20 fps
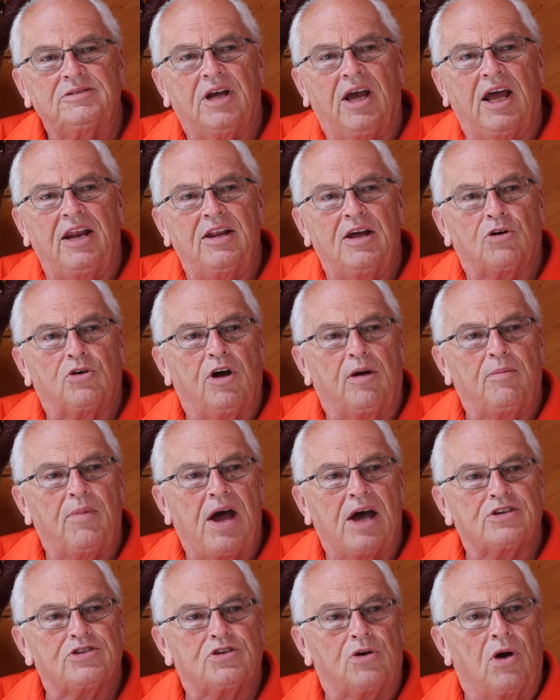and they'll come
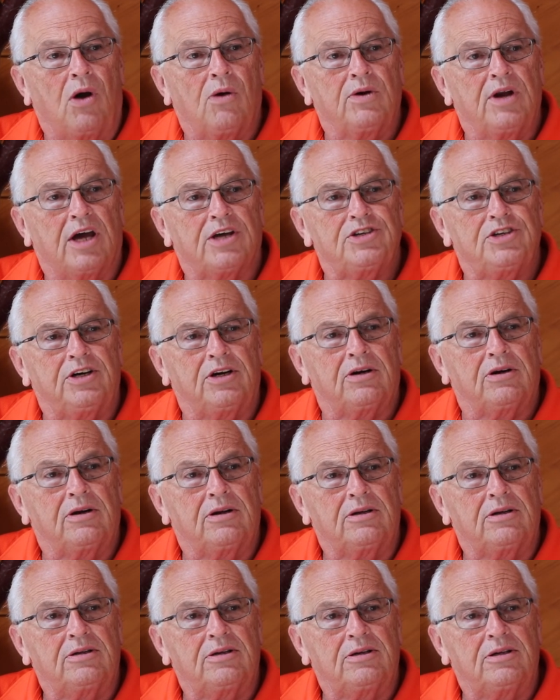back strong next year.
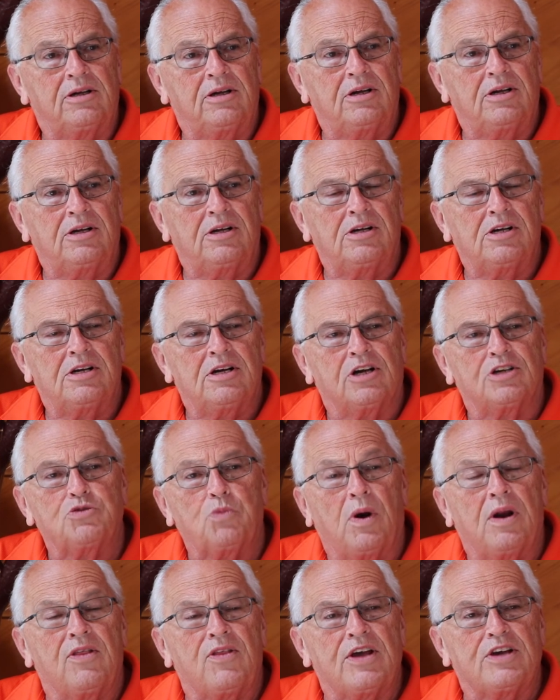Because
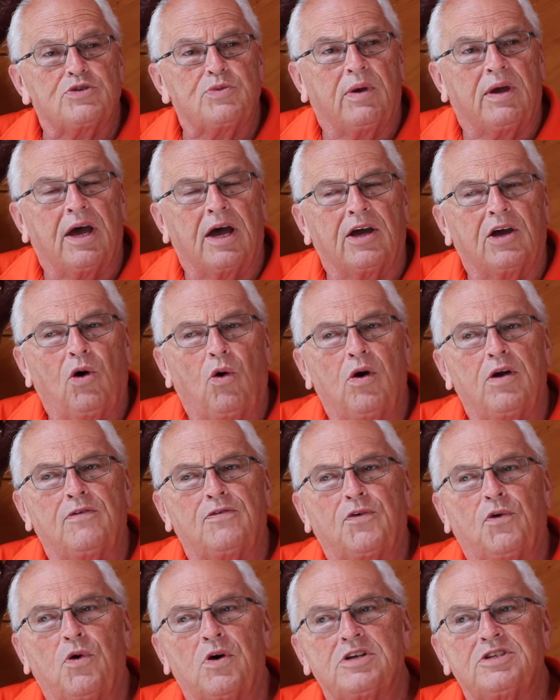one of the things we got going
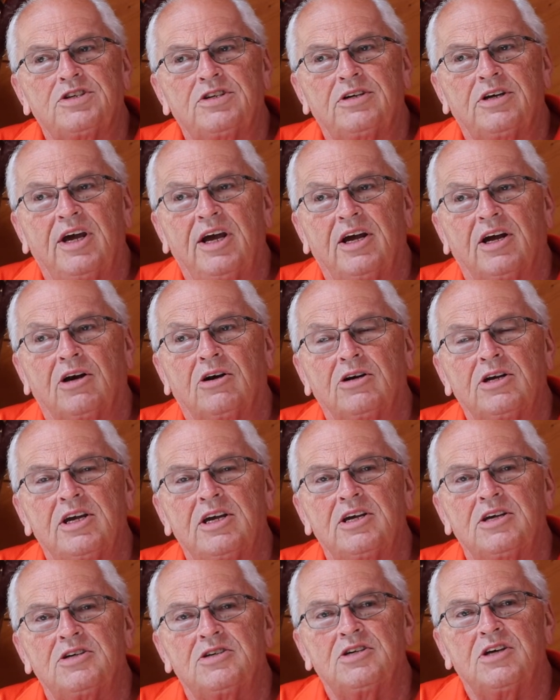for us here
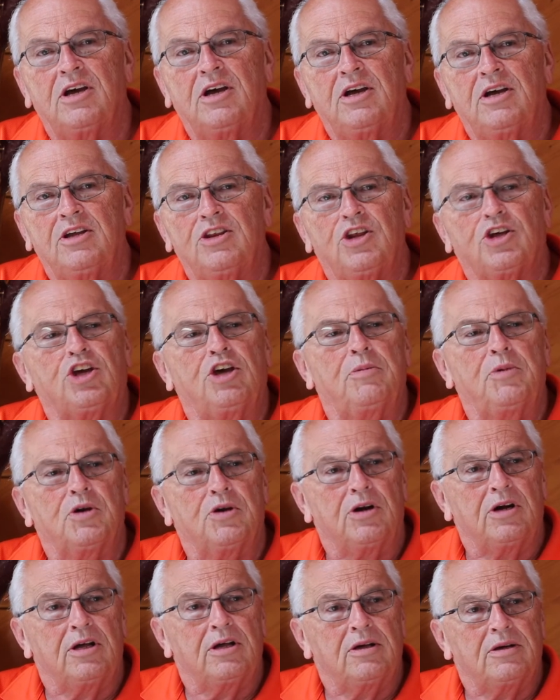is the
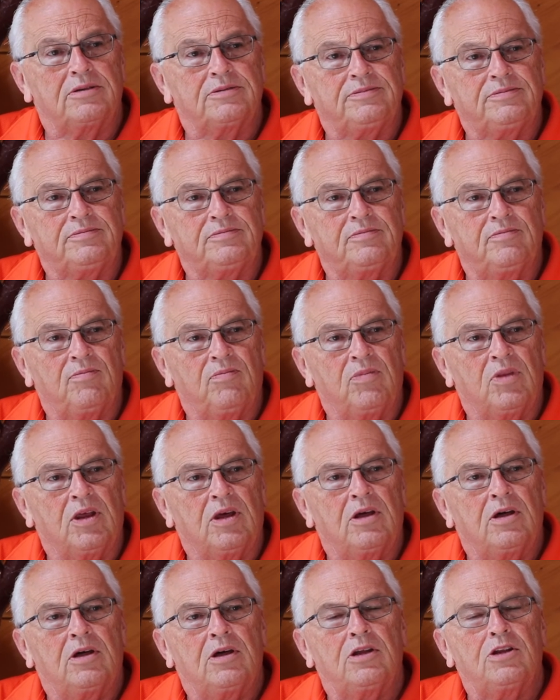community.
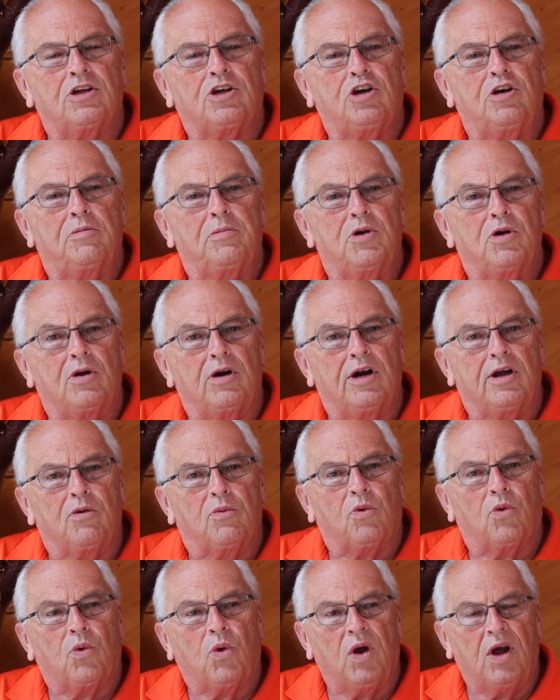The community
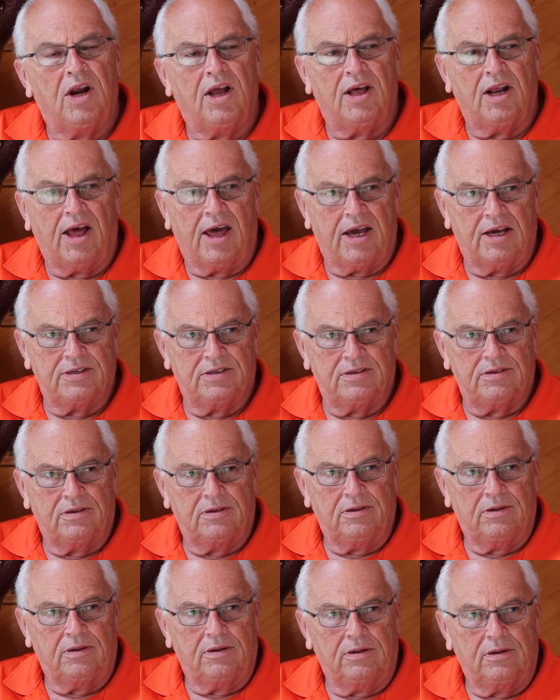really likes
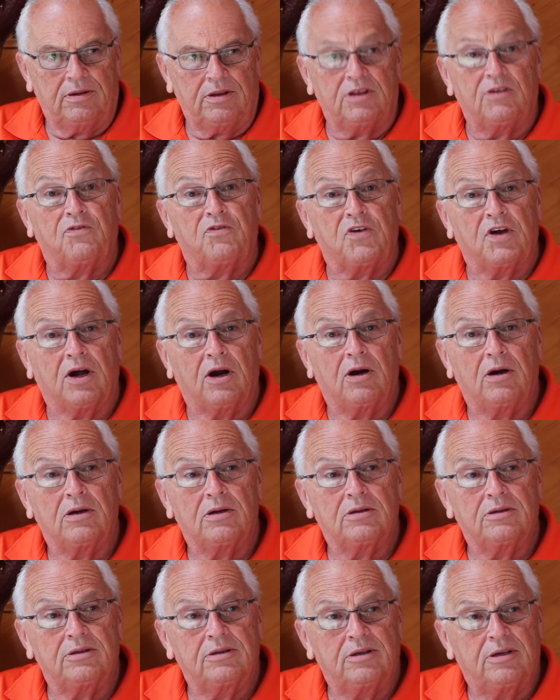the fair.
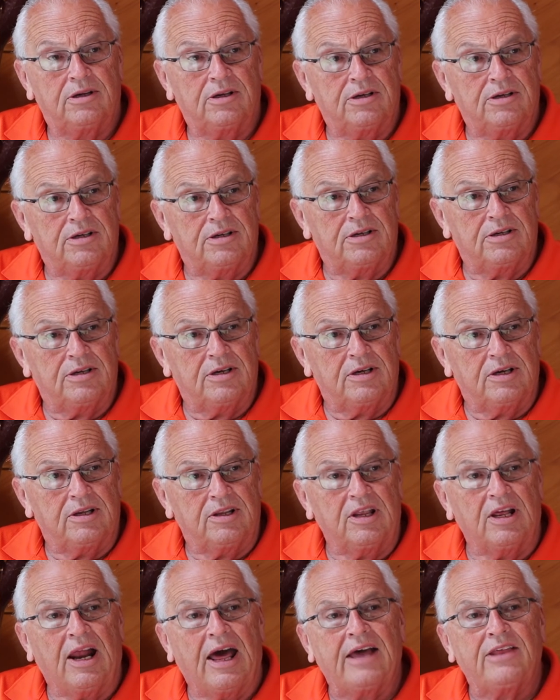
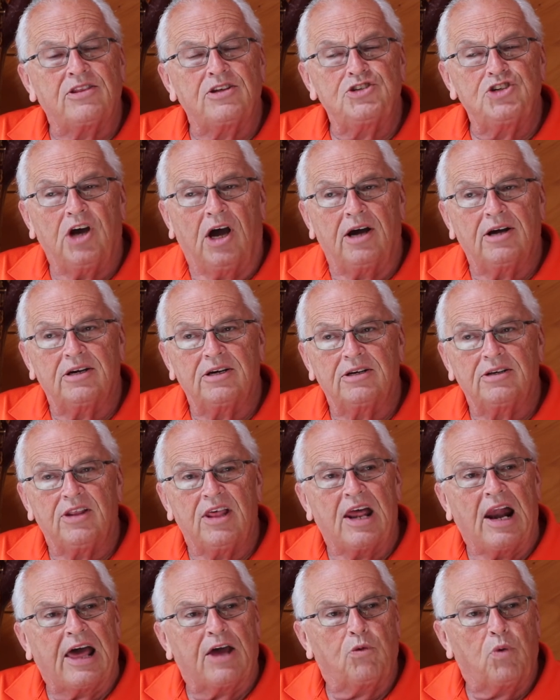They like the jug.
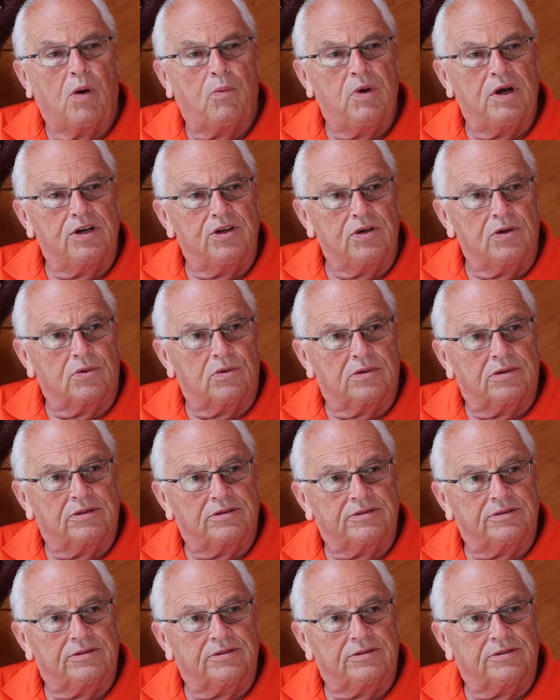They like what we do.